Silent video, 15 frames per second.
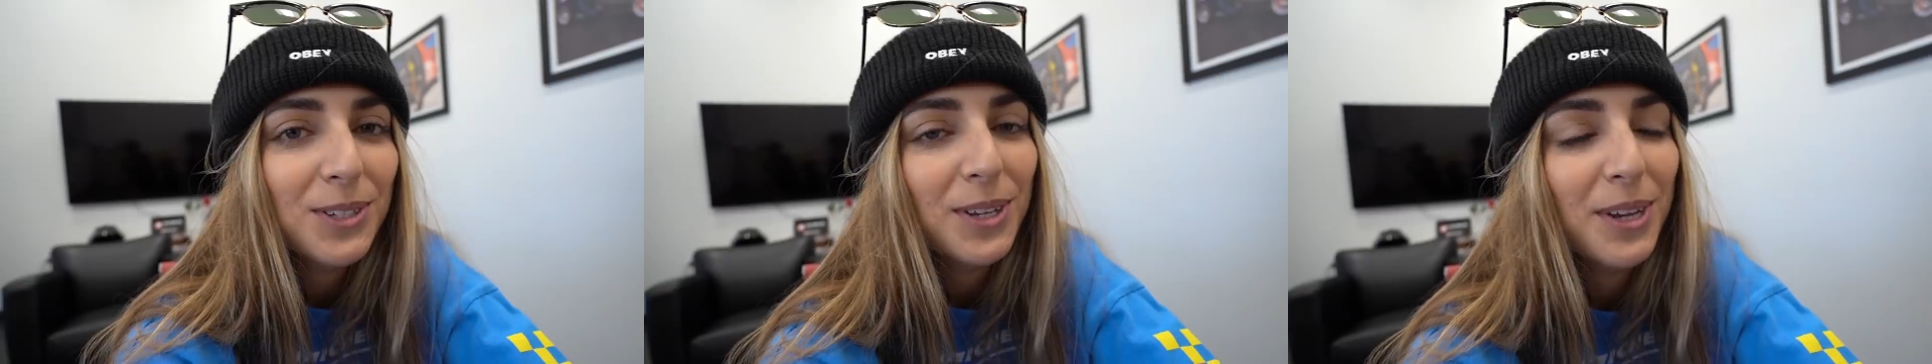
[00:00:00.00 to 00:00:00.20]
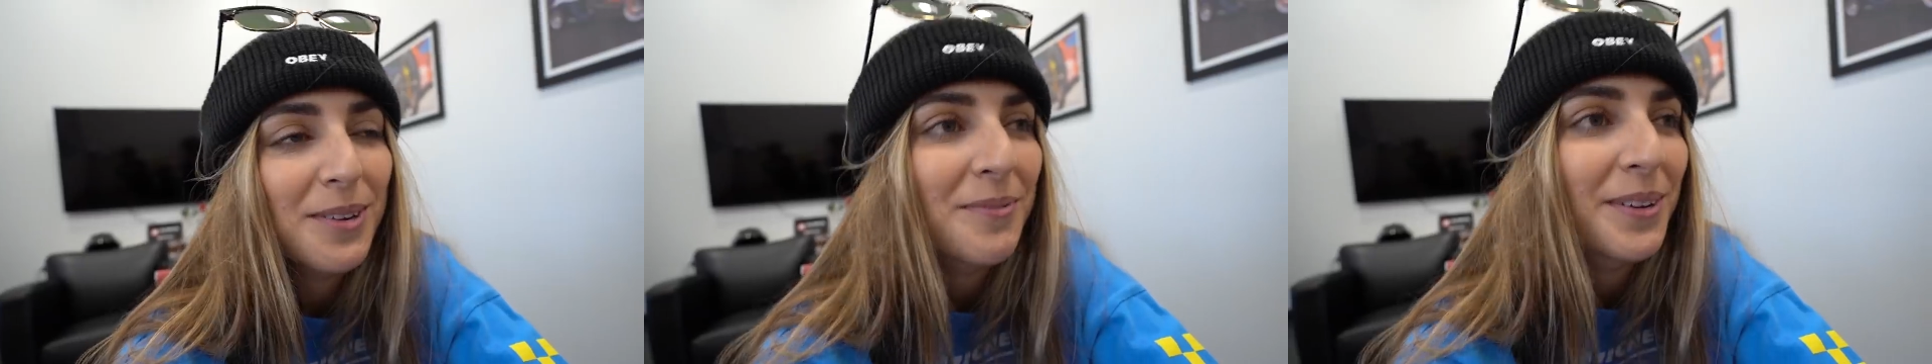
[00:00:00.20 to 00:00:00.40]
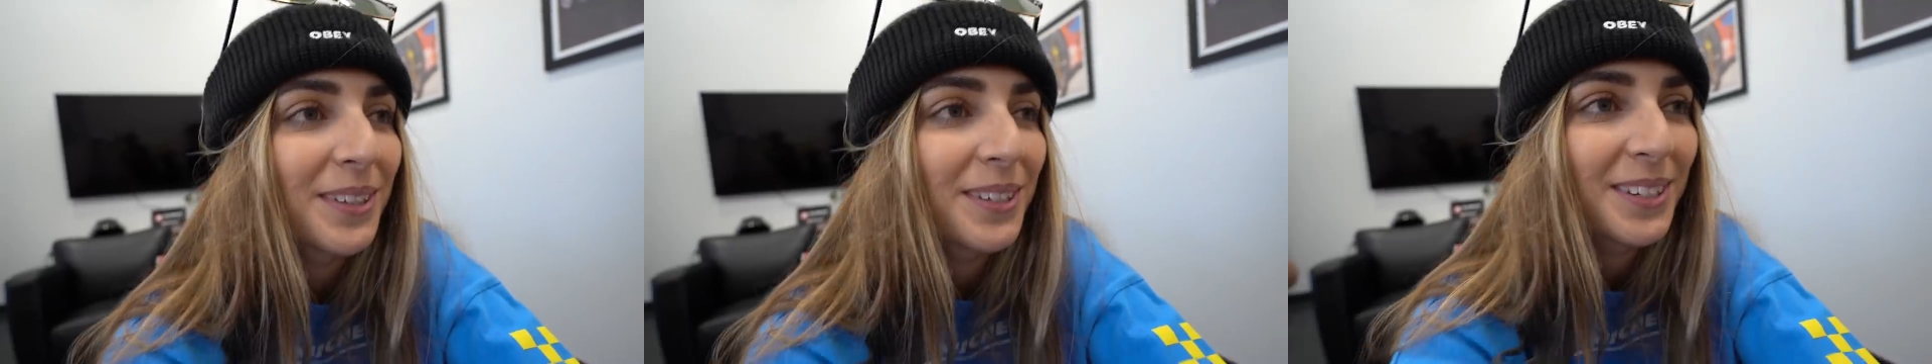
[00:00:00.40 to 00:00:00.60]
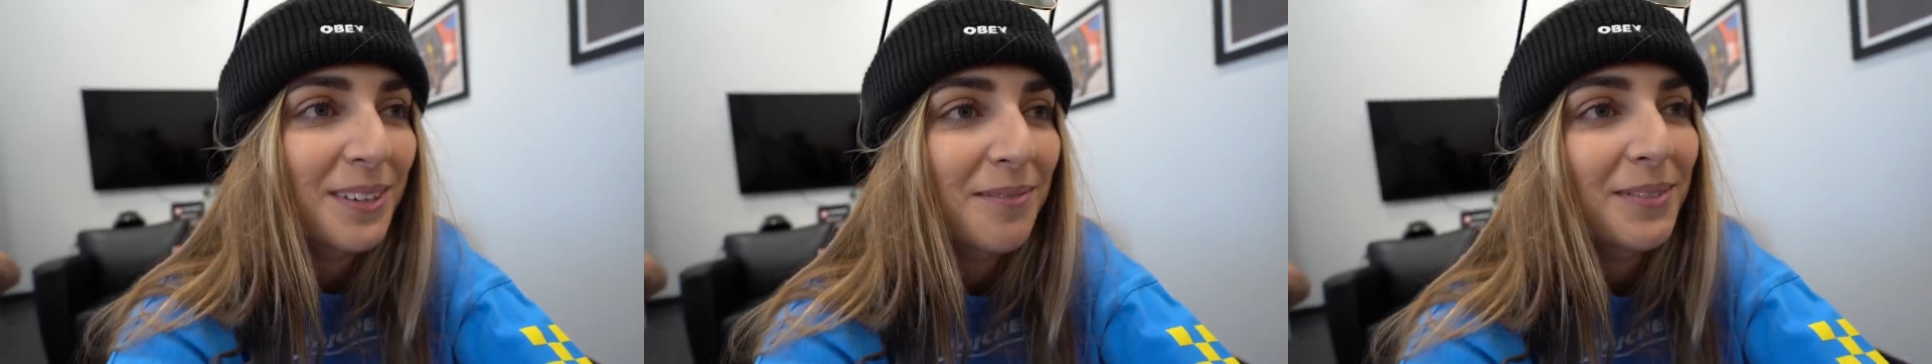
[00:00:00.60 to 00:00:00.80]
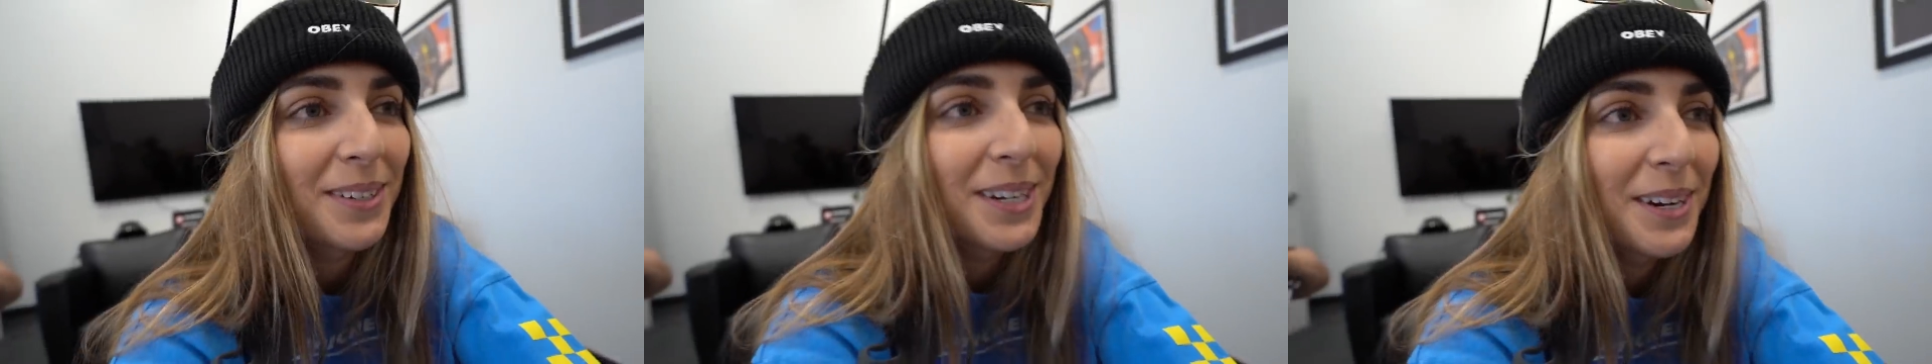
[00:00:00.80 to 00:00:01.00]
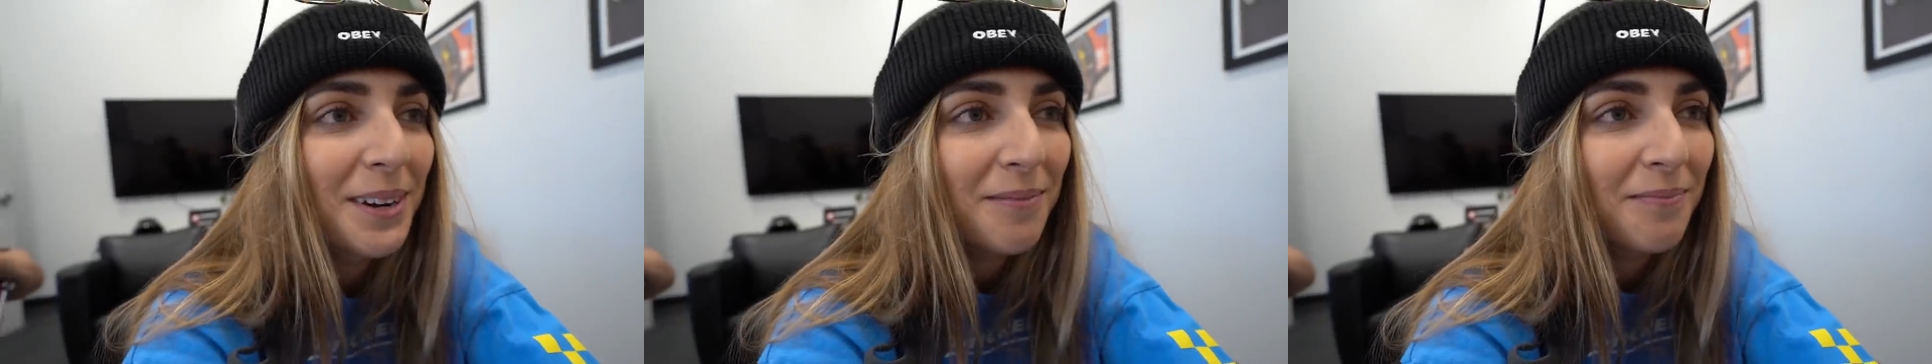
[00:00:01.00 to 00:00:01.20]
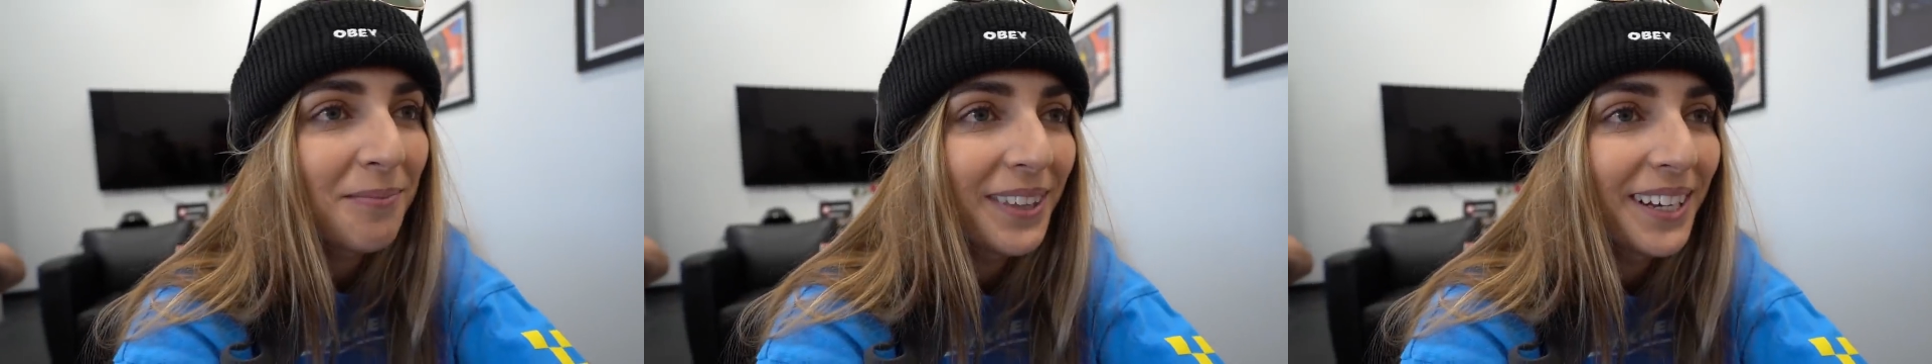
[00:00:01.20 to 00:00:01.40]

scare me at the same time,